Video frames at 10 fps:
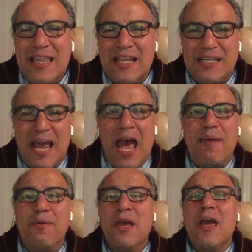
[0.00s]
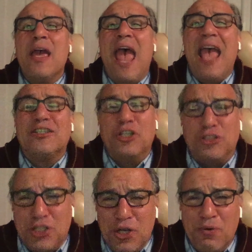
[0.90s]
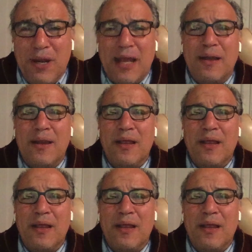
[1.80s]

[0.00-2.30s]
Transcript: the time to tune in.